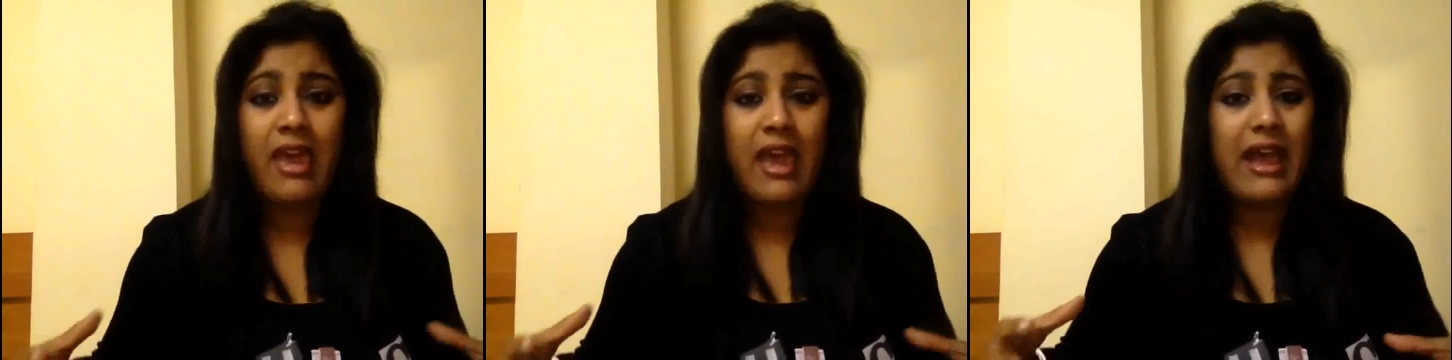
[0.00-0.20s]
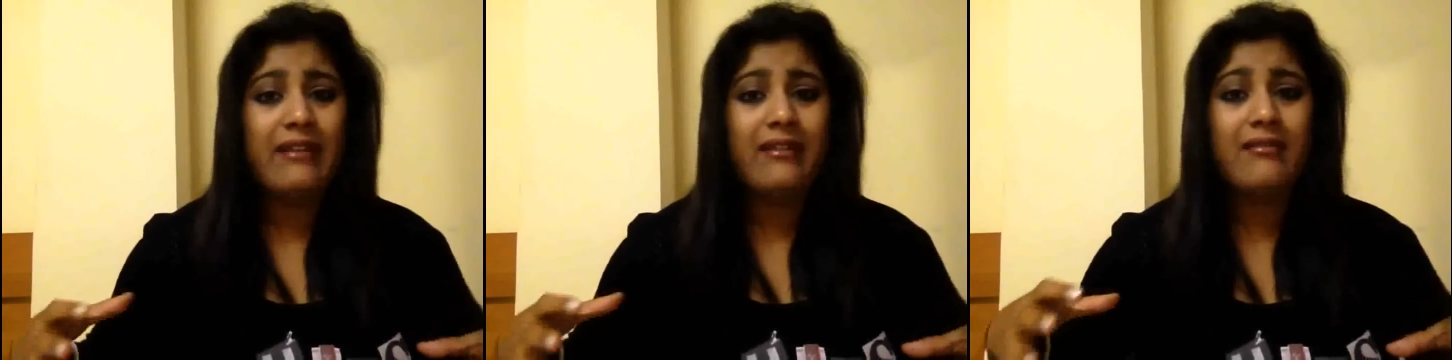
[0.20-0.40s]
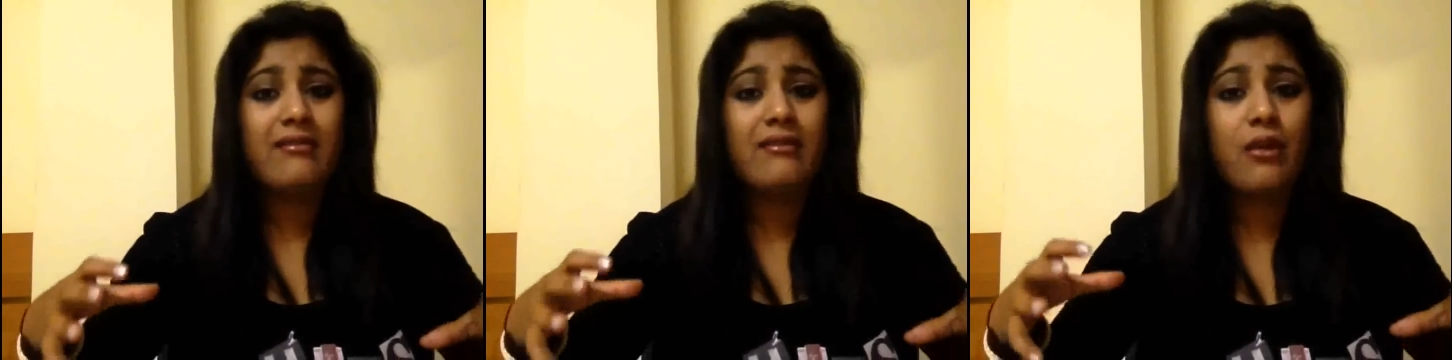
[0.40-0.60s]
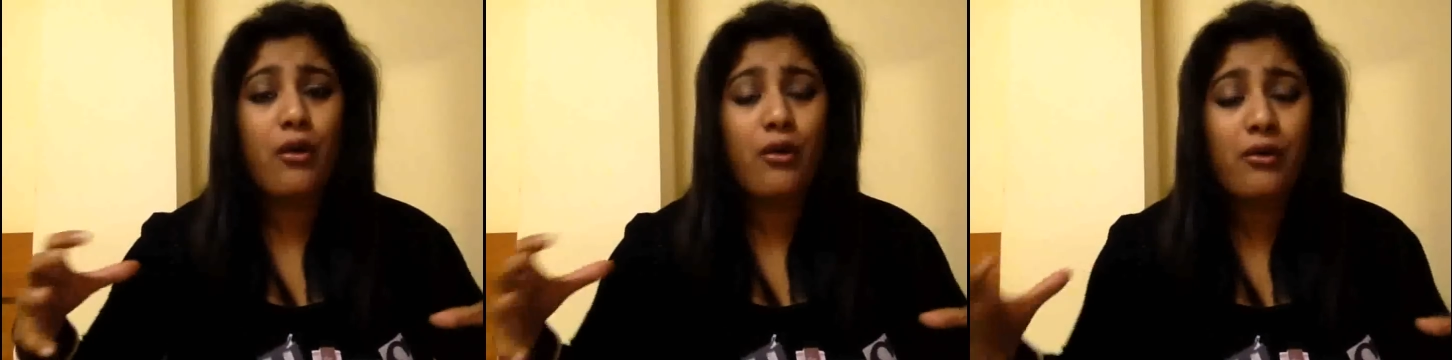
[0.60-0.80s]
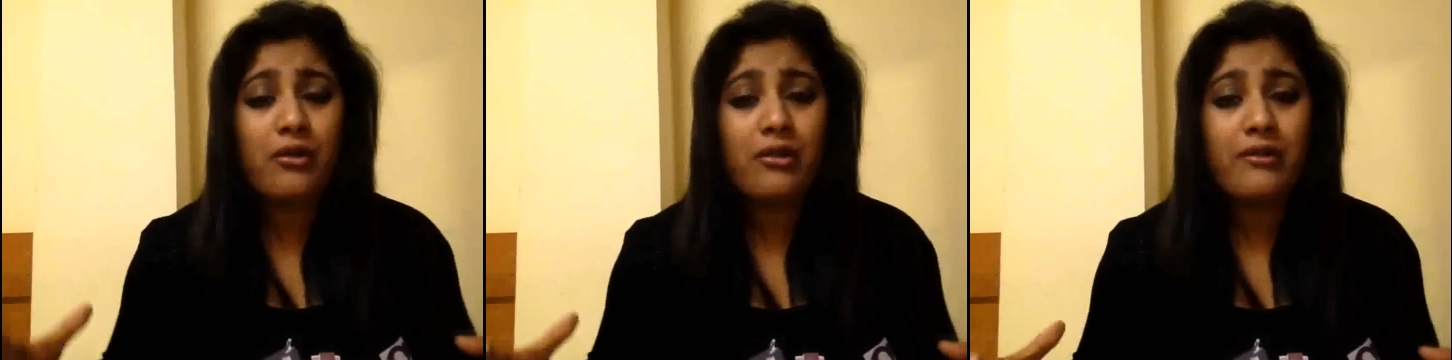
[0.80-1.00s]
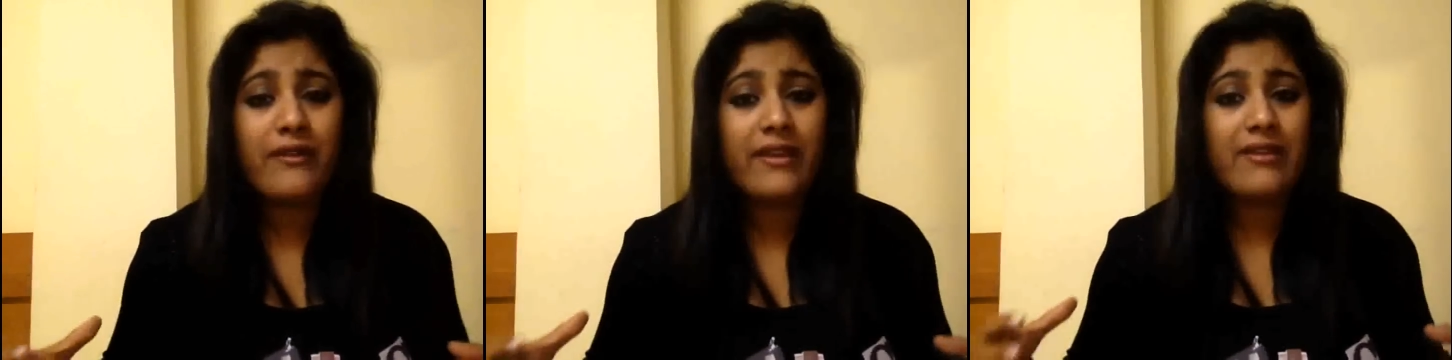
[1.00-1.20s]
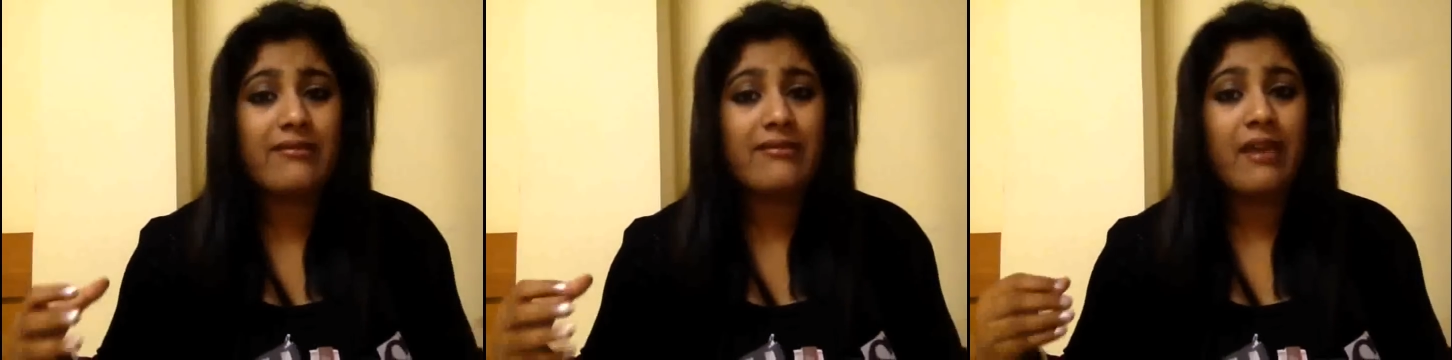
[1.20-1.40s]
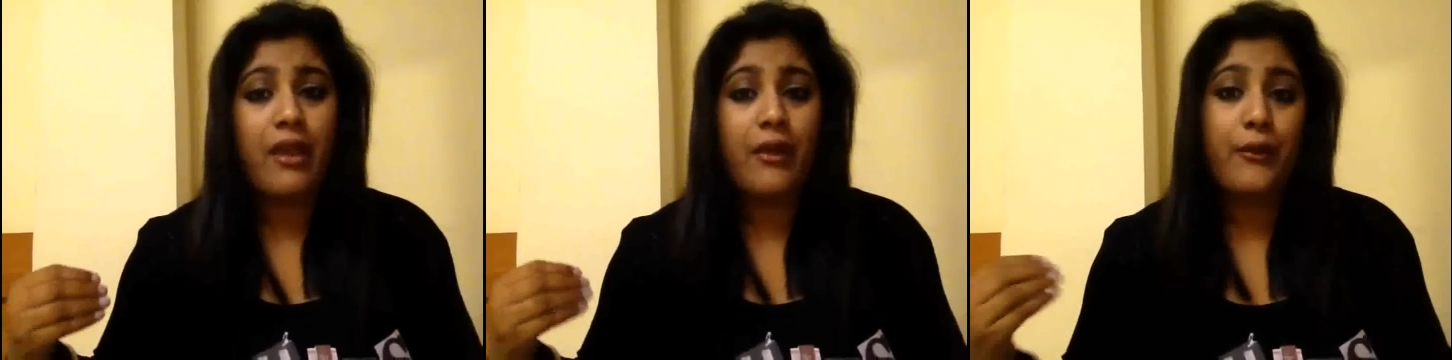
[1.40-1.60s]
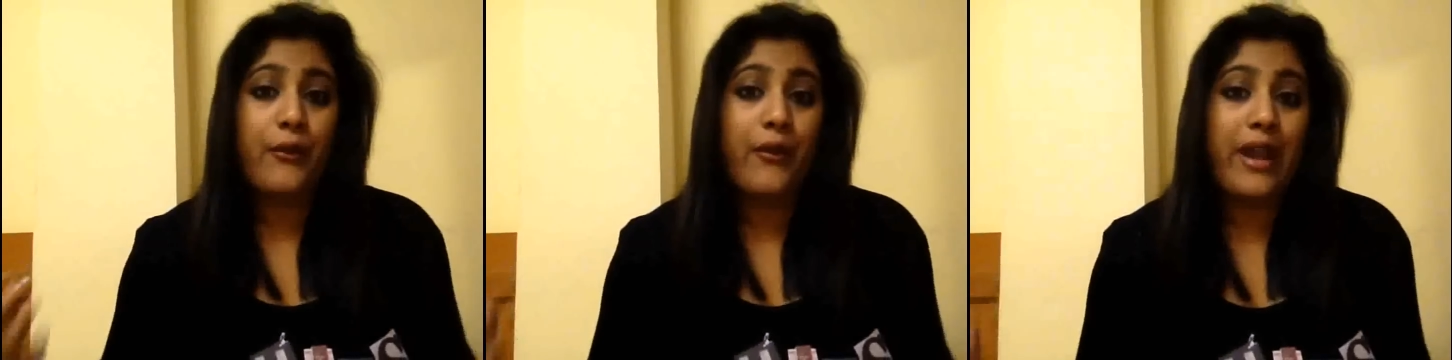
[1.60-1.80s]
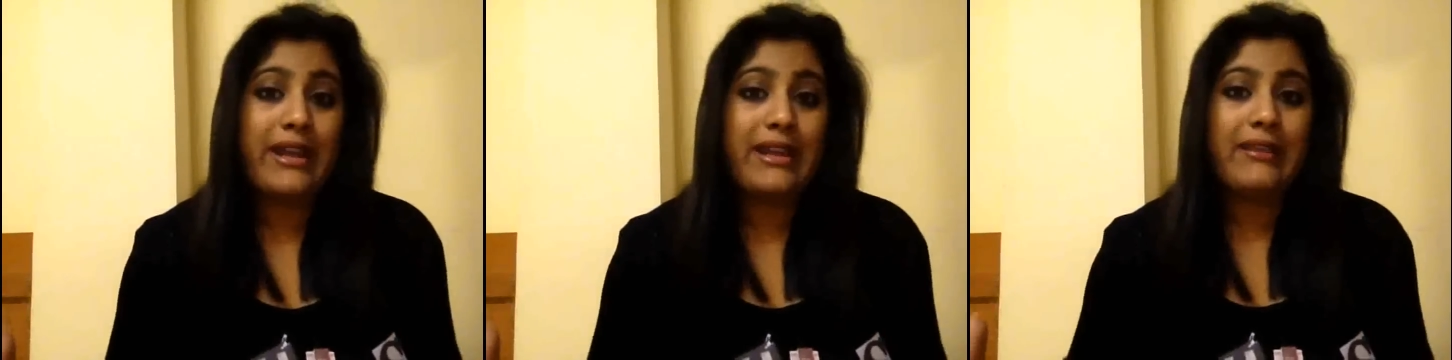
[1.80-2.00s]
and is always
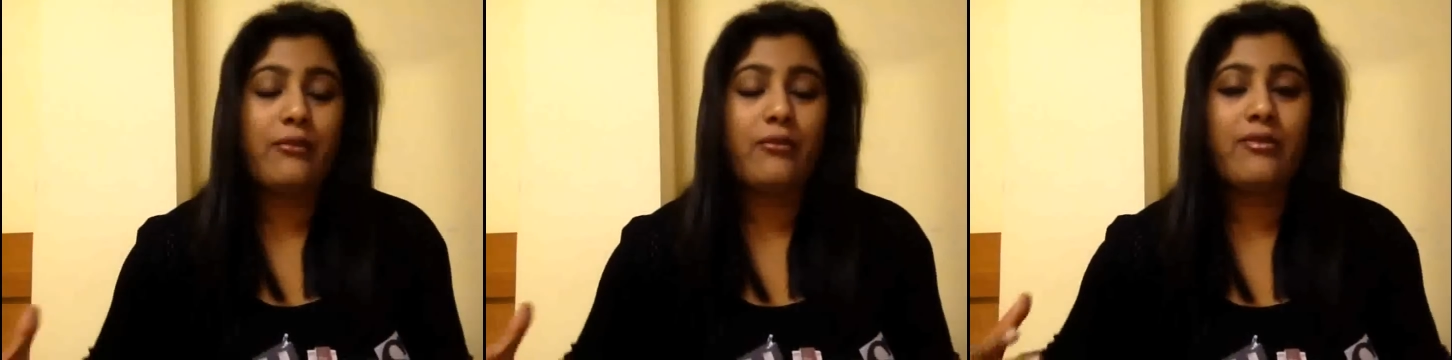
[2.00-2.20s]
ready to